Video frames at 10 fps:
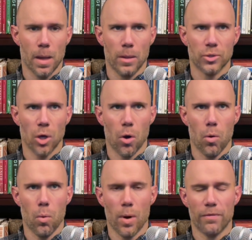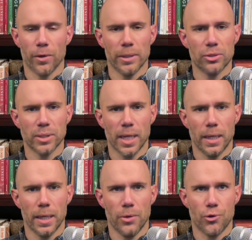So if you're interested
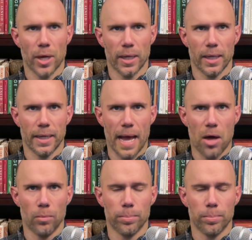in checking it out,